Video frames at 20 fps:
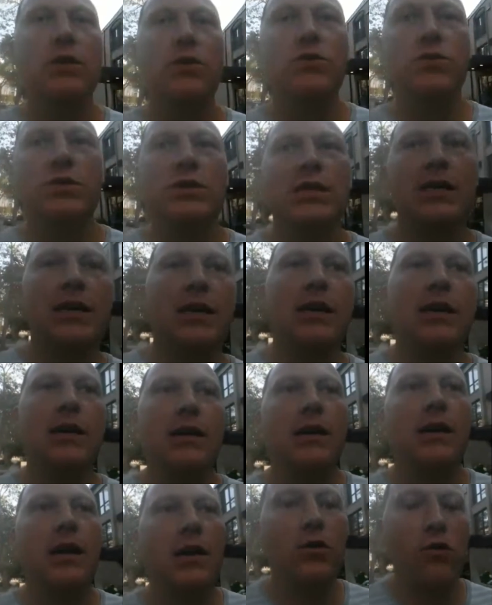
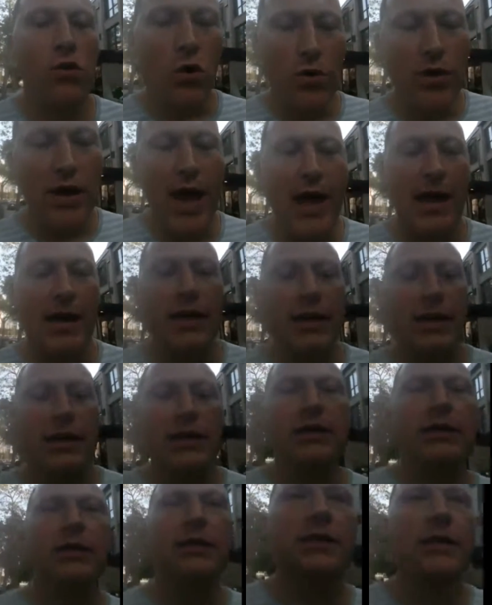using growth
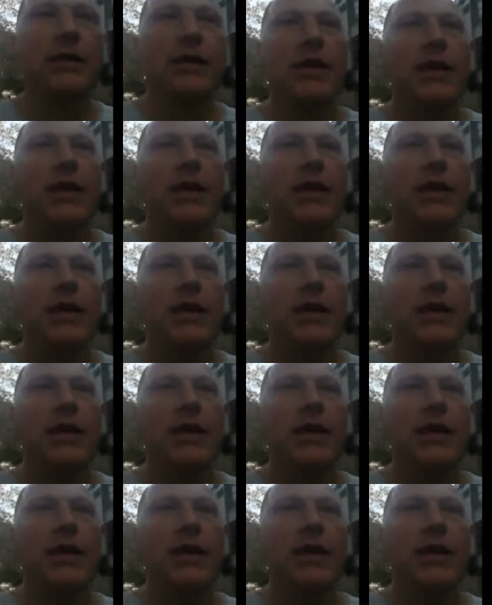hacking and